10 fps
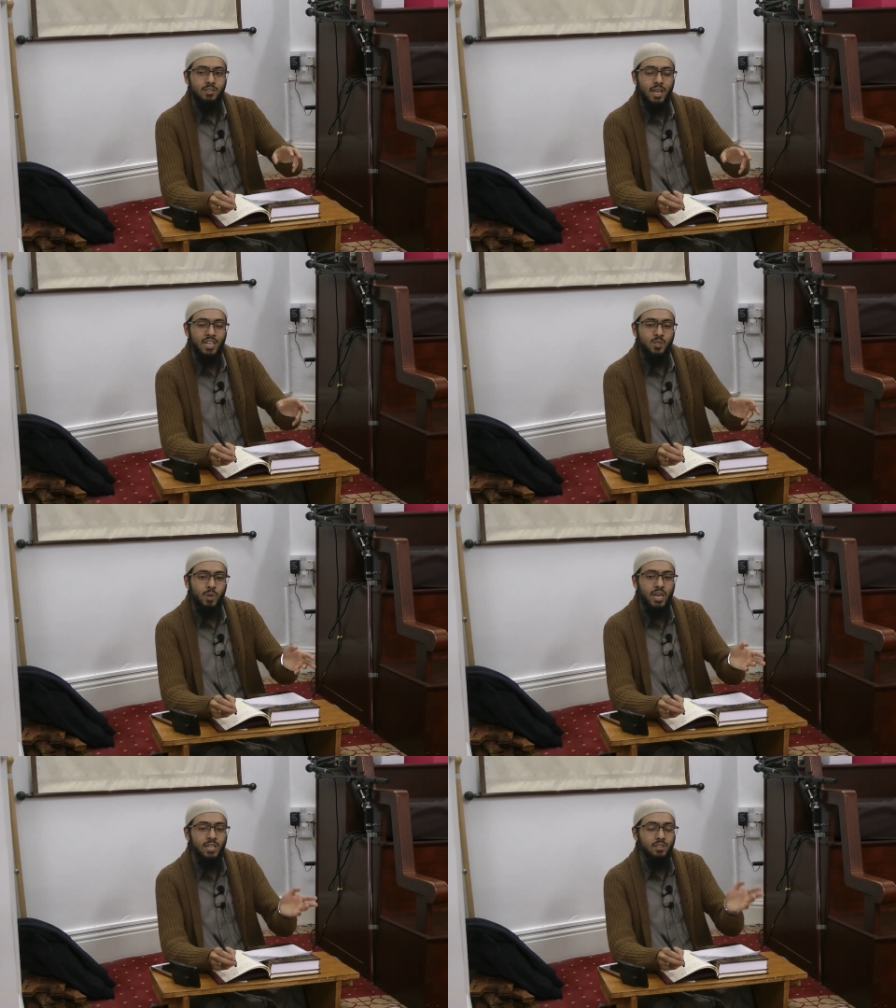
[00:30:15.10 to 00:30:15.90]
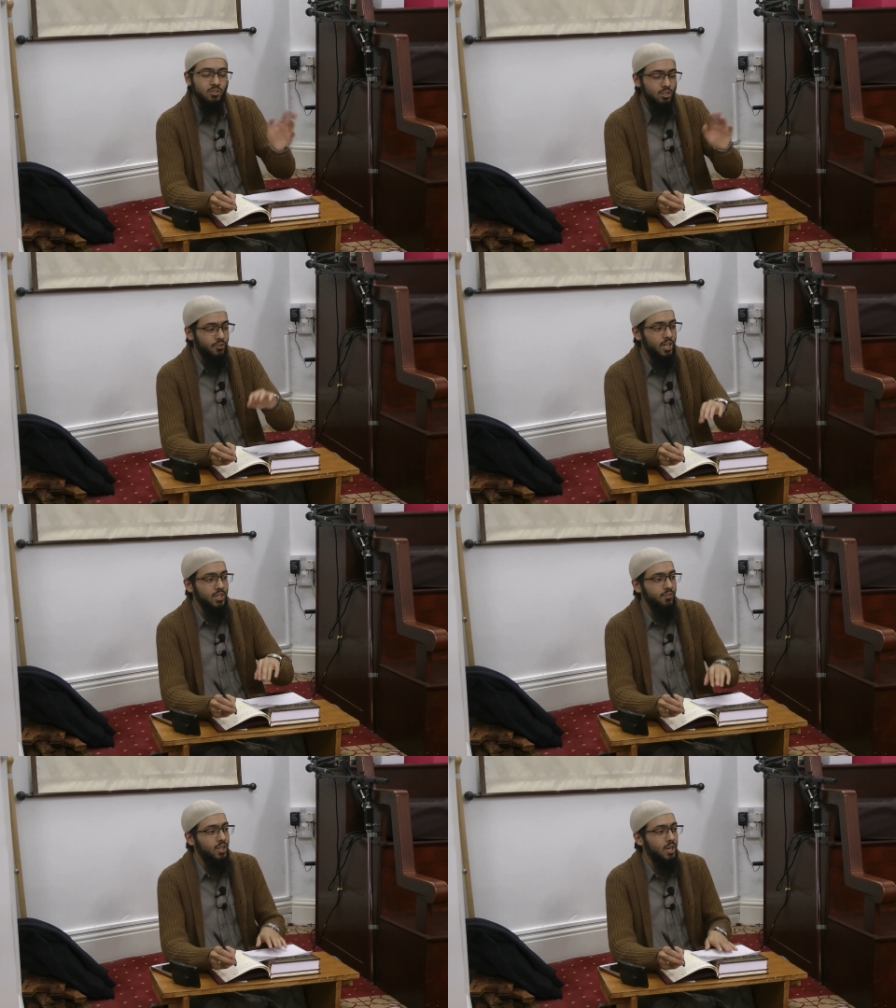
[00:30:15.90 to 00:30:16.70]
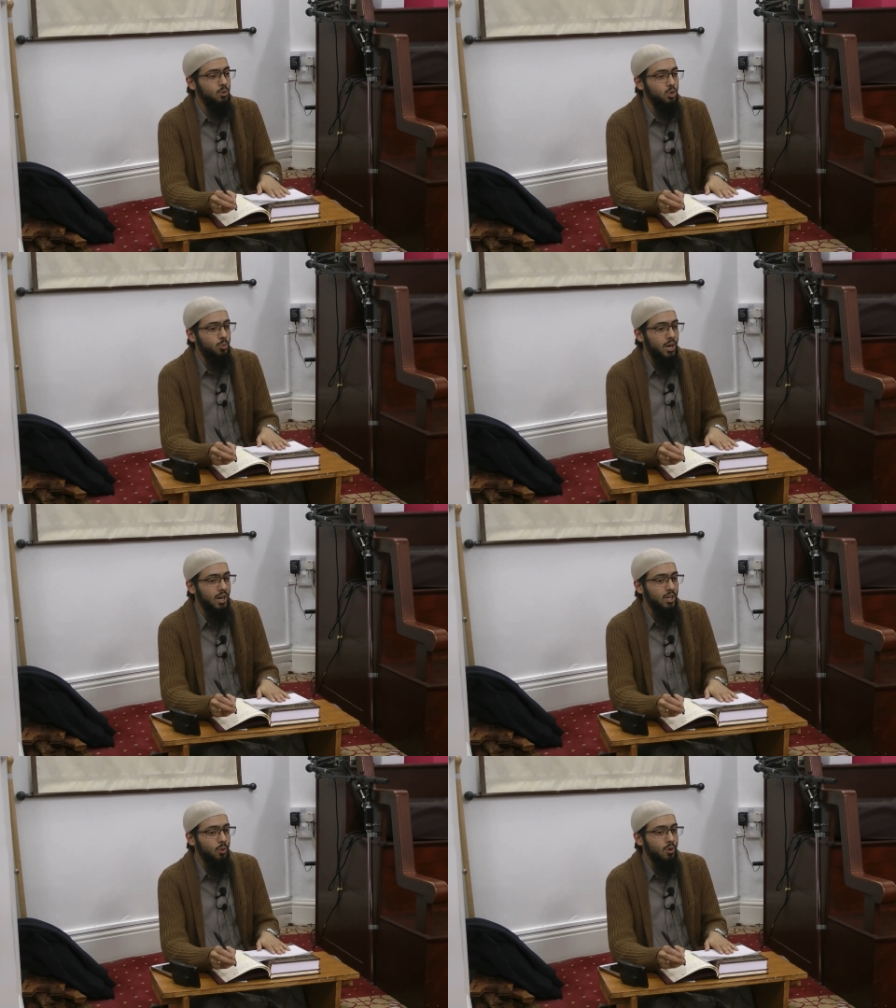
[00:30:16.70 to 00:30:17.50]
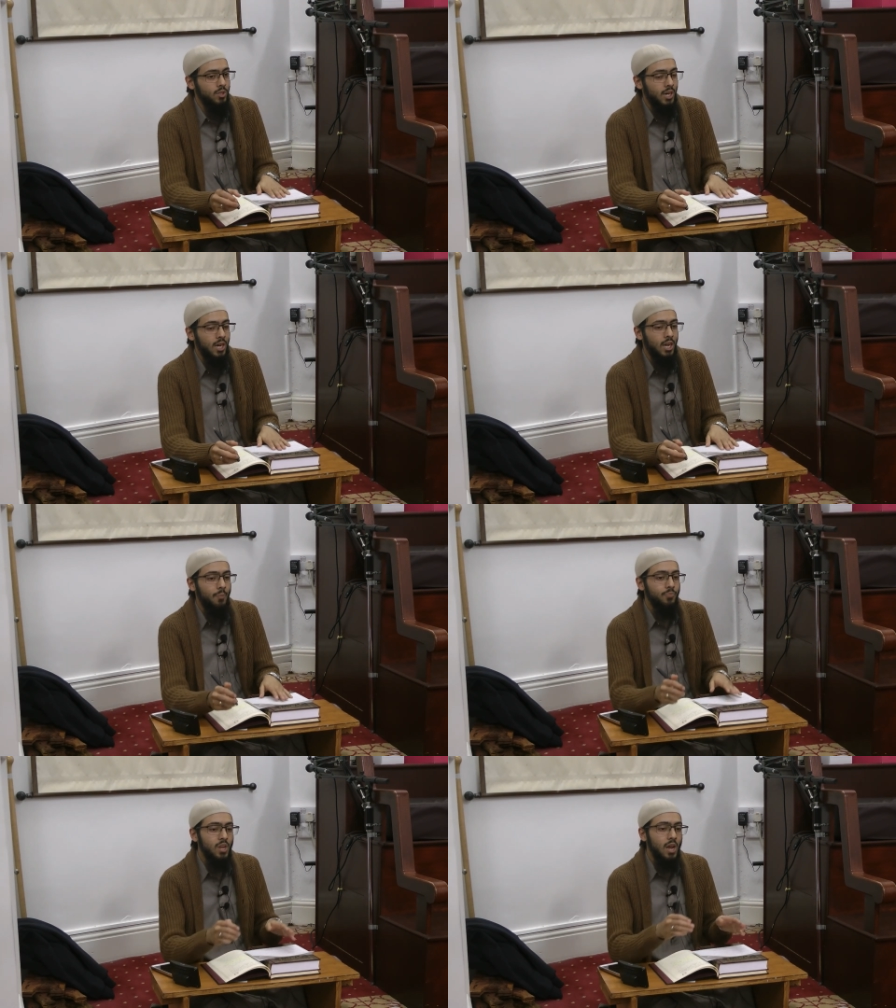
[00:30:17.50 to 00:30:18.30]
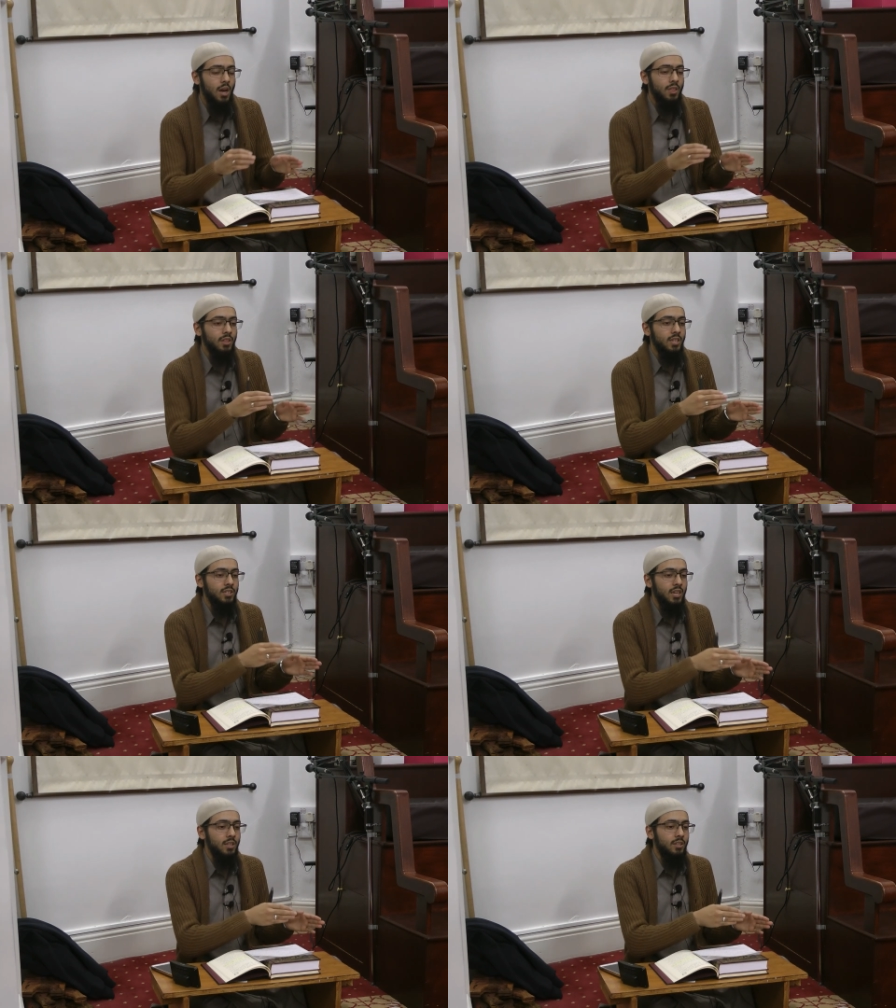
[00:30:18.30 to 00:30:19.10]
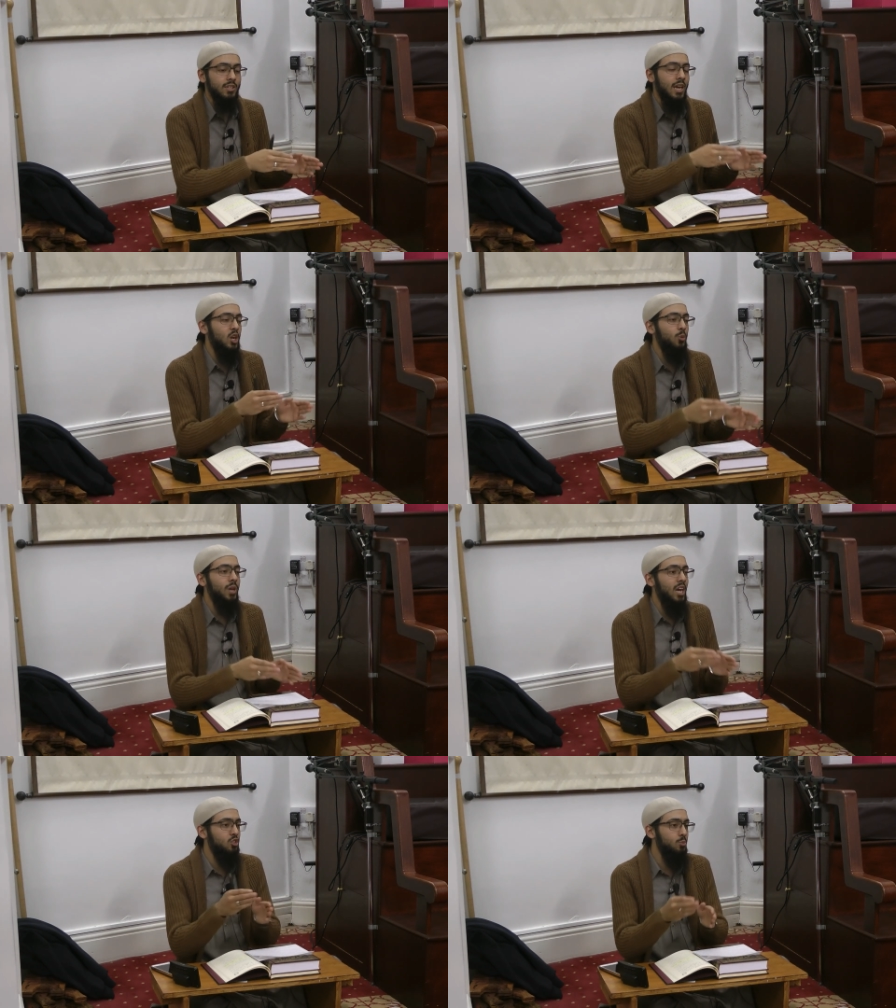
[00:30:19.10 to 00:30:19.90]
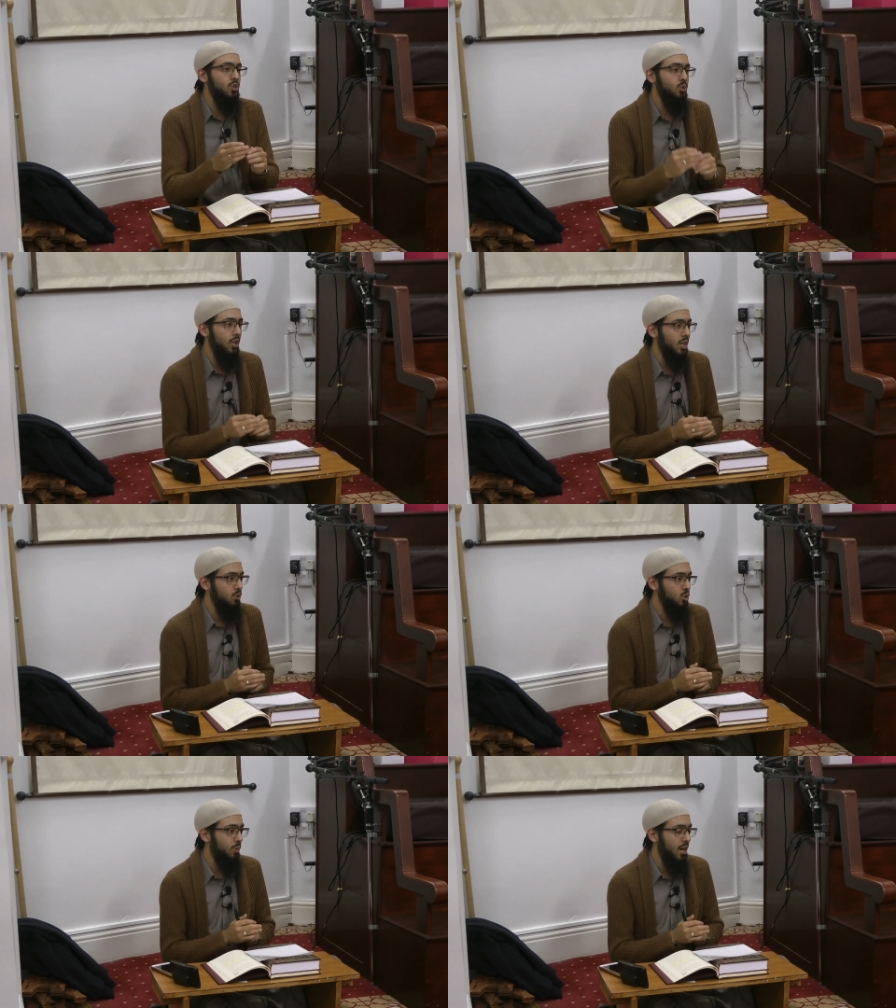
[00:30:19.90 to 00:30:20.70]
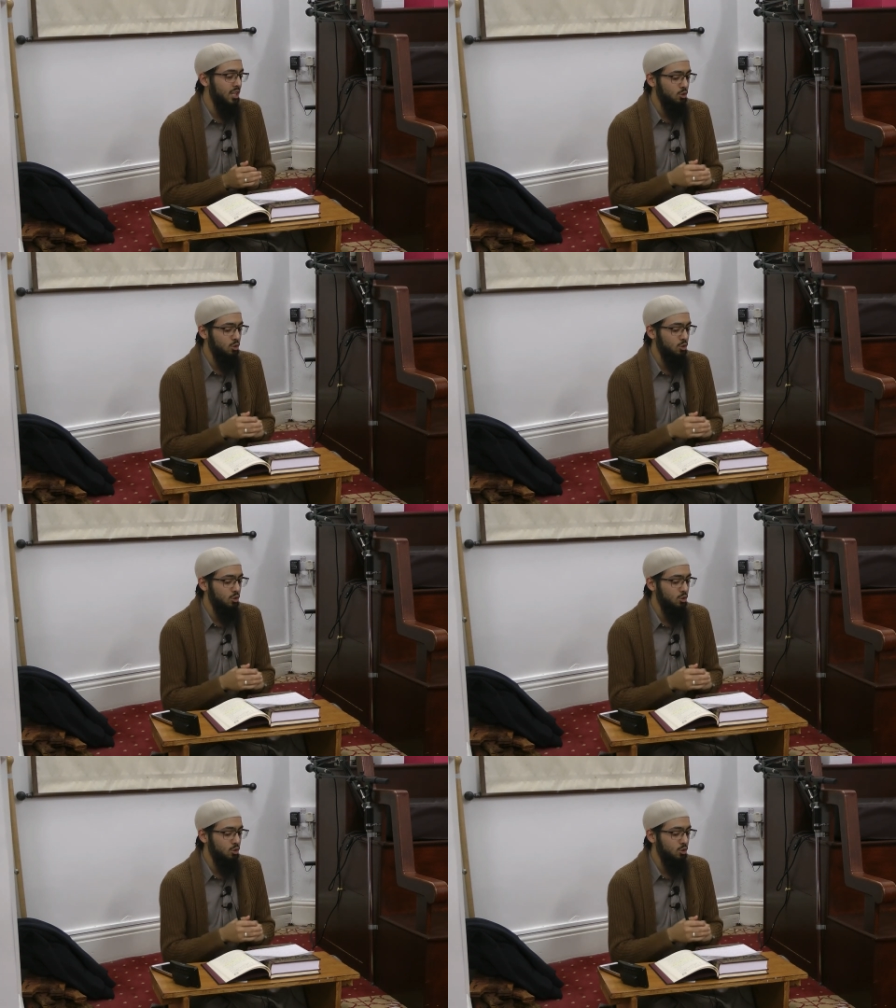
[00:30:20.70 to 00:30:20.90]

they explain the sifat of Allah subhanahu wa ta'ala and then they say this cannot be attributed to Allah subhanahu